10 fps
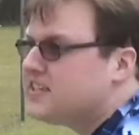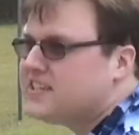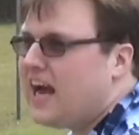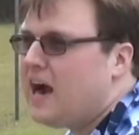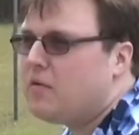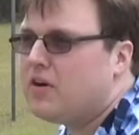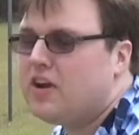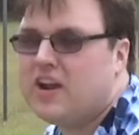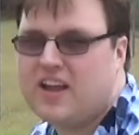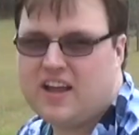to the
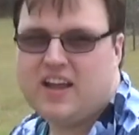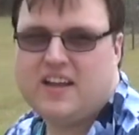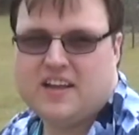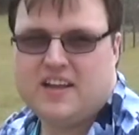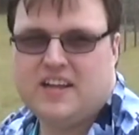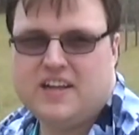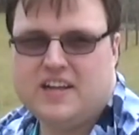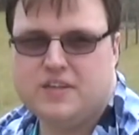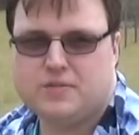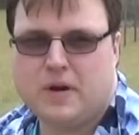tower
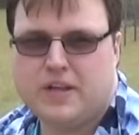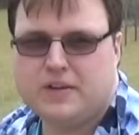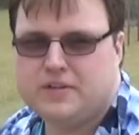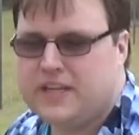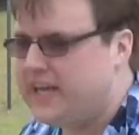is what you'll